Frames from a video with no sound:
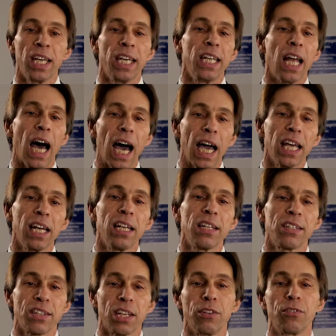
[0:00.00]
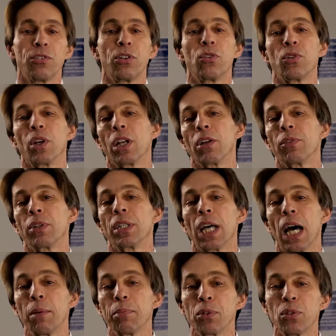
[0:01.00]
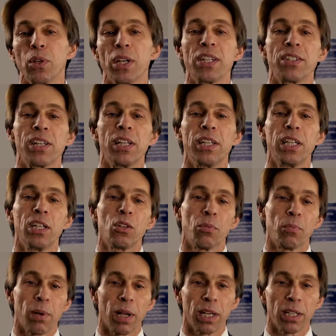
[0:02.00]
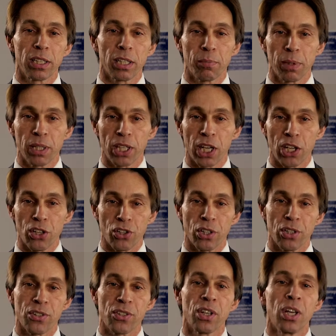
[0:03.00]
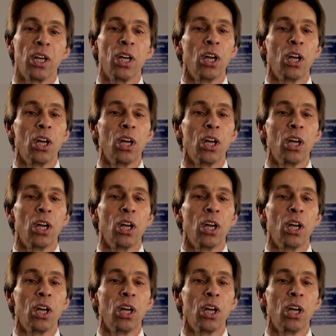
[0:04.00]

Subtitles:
in highly safety relevant up to ASIL D compliant applications,